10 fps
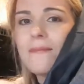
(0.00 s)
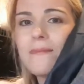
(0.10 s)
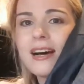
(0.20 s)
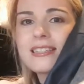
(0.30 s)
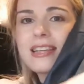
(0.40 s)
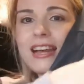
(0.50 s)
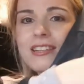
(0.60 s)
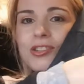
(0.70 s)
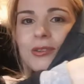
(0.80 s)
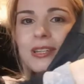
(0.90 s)
but
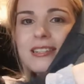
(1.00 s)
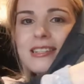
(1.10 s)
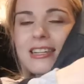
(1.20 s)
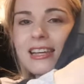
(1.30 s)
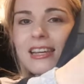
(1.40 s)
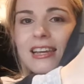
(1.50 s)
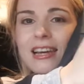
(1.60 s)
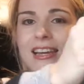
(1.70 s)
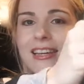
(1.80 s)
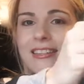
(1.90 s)
as you can see,
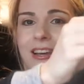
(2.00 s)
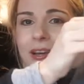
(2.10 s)
it